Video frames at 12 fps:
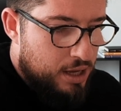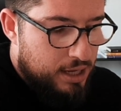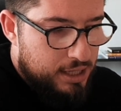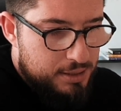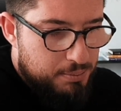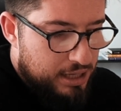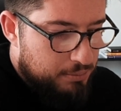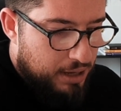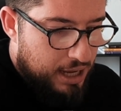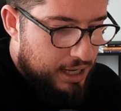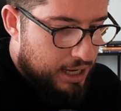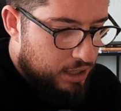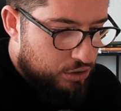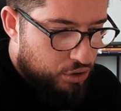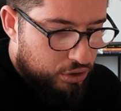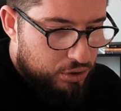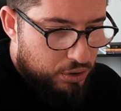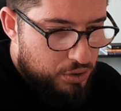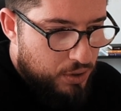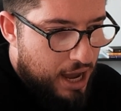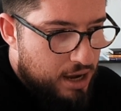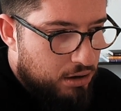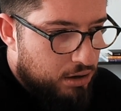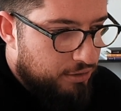It's made by a doctor. You
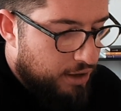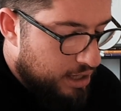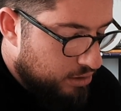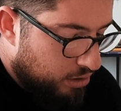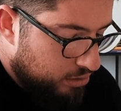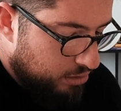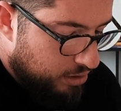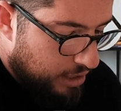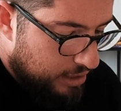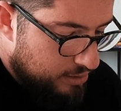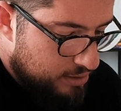hire a doctor that